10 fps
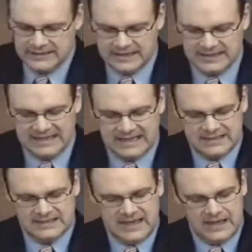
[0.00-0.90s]
Yet they
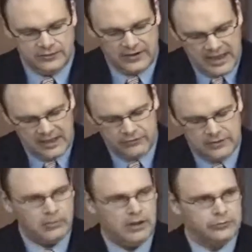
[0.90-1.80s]
get together
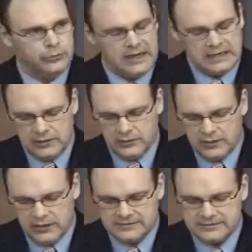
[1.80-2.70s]
every month right here
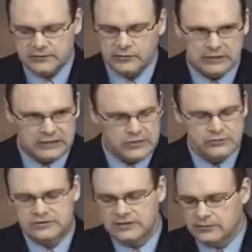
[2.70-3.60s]
in Austin or in
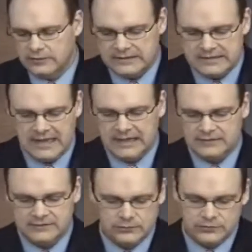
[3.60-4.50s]
Houston in
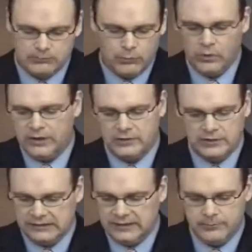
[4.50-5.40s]
Dallas or Des Moines or
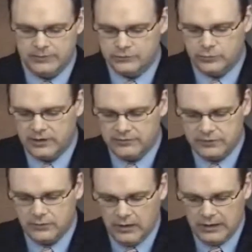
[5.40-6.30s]
Columbus, wherever
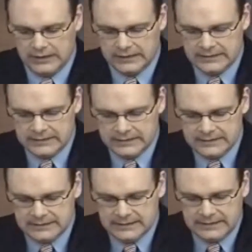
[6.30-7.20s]
you are,
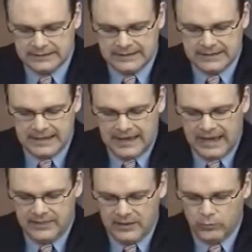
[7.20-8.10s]

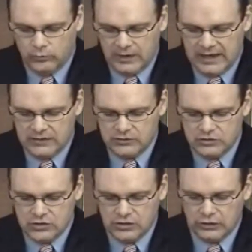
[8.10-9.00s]
and
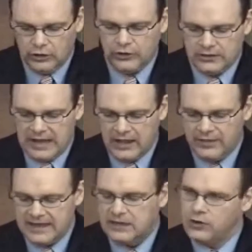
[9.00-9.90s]
learn how
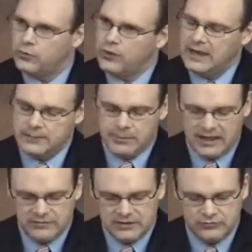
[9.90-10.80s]
they can create a
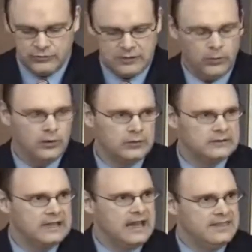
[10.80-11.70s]
poverty-free
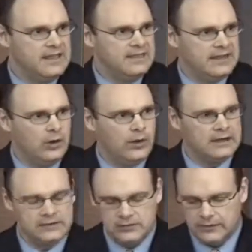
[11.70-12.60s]
world, and then they go
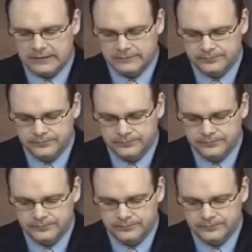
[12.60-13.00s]
out and do it.